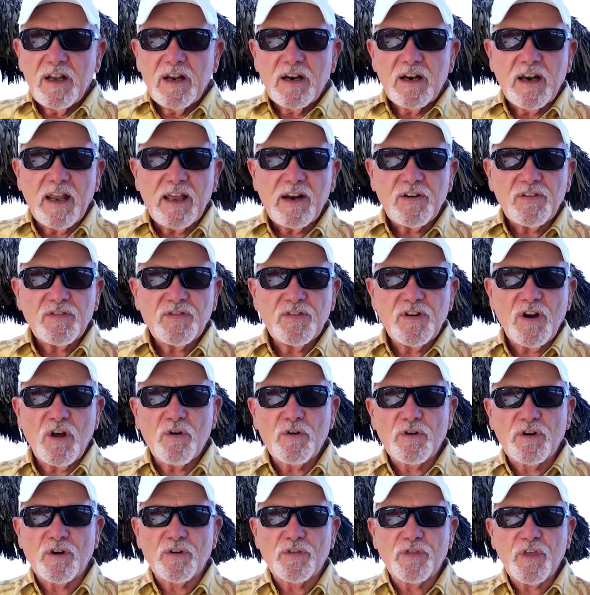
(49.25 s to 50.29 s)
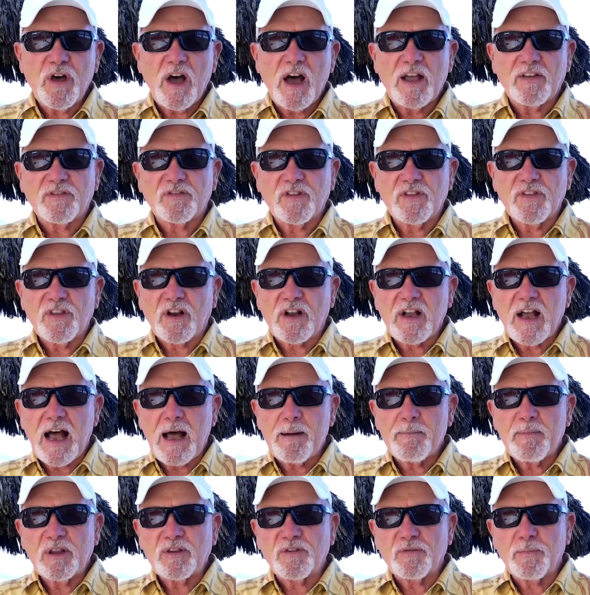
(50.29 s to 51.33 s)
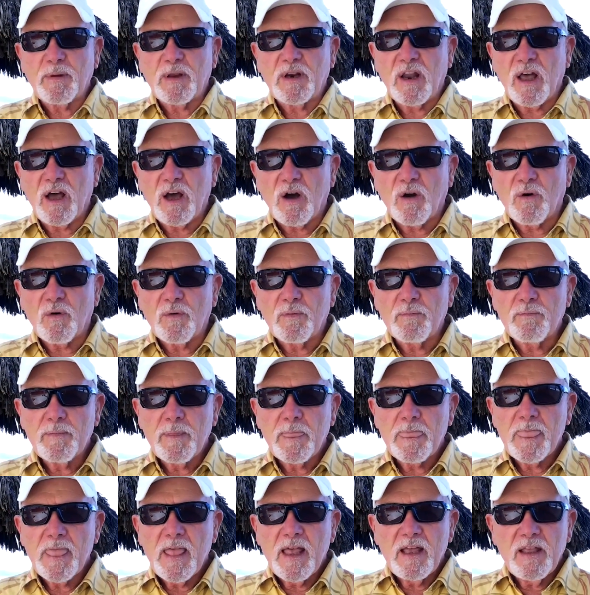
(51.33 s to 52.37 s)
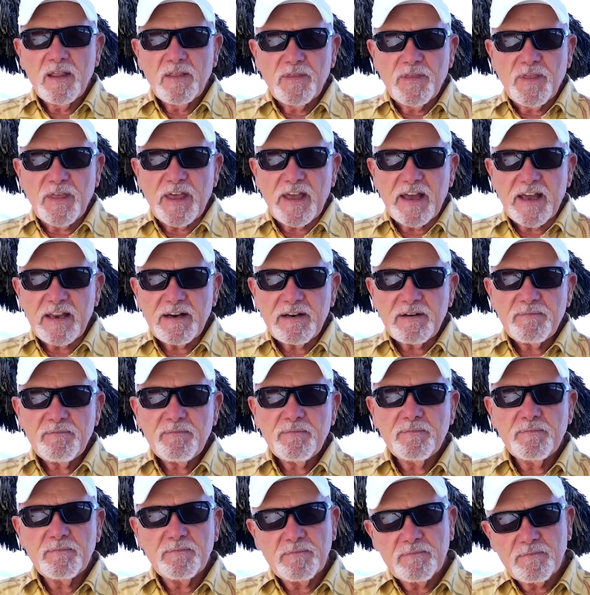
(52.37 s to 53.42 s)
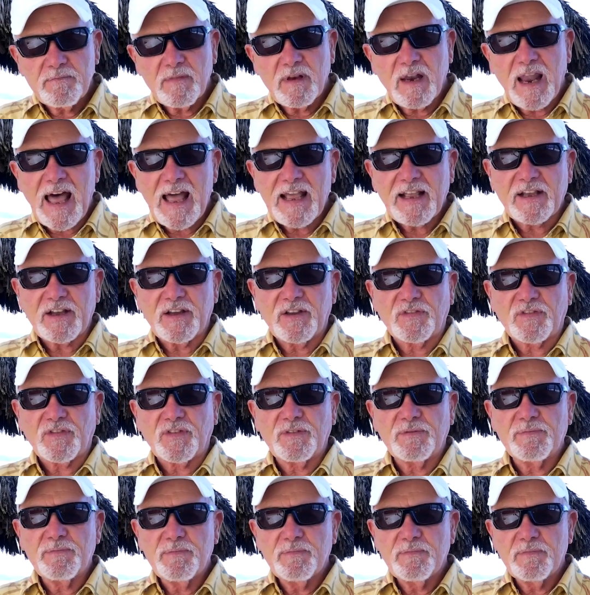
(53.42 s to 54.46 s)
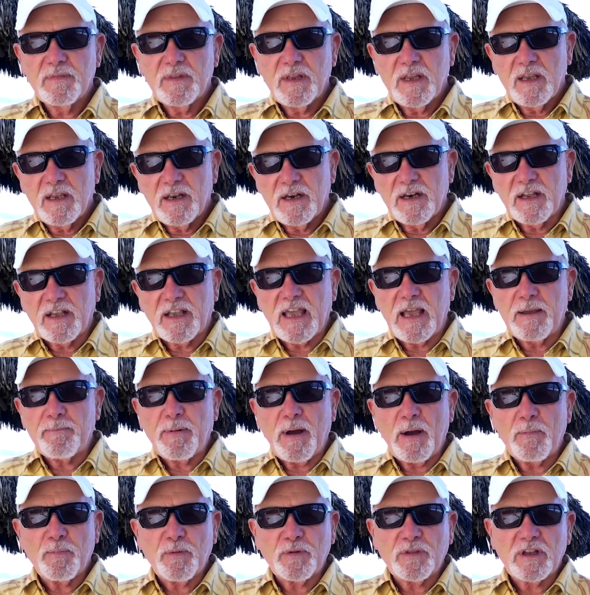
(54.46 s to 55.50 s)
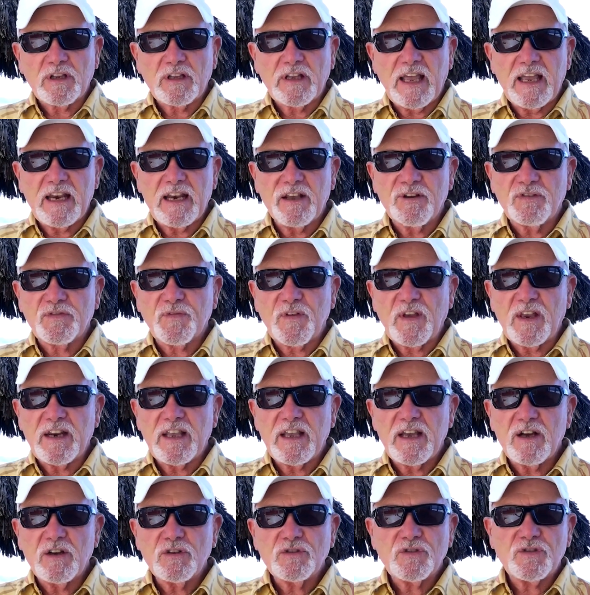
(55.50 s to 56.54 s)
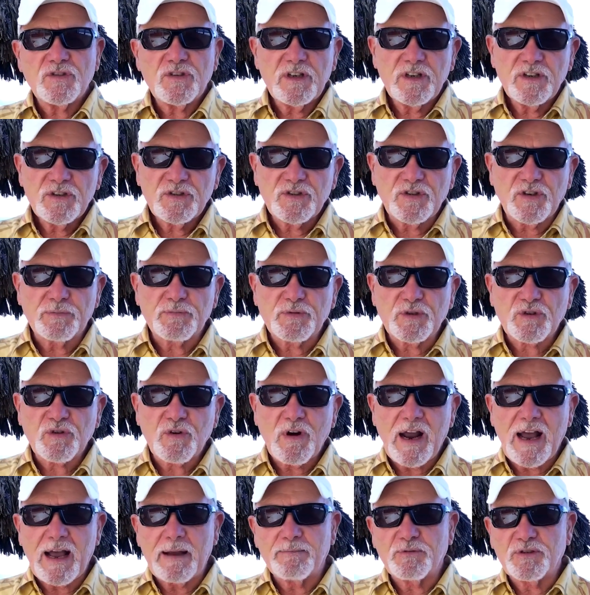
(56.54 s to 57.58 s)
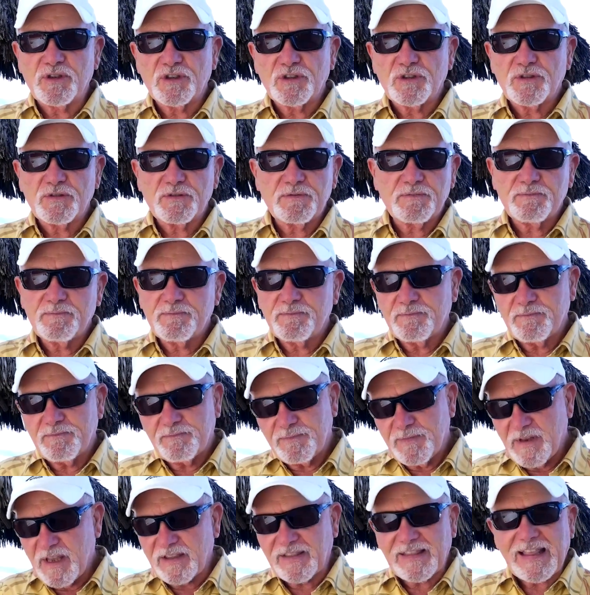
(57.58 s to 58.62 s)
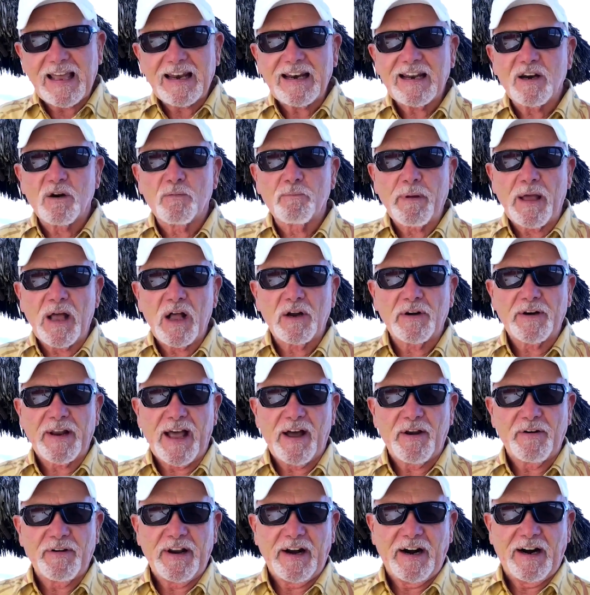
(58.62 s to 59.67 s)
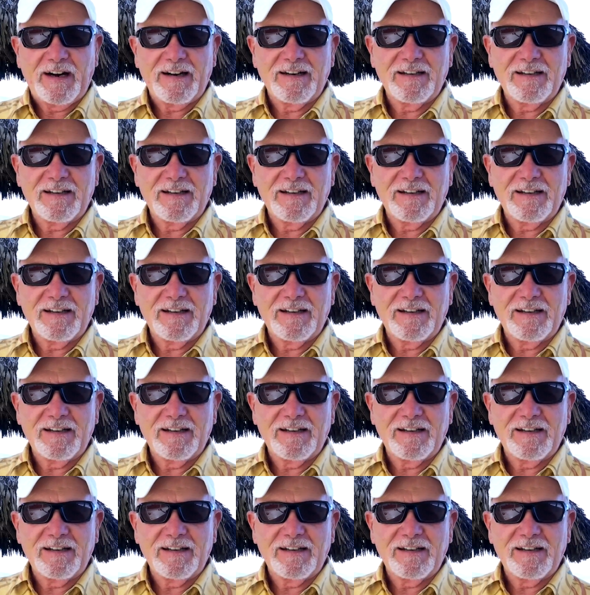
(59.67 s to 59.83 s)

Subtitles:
let us know your thoughts in the comments below. Then, like us. To keep up with the latest videos, subscribe. Just hit that little bell down there.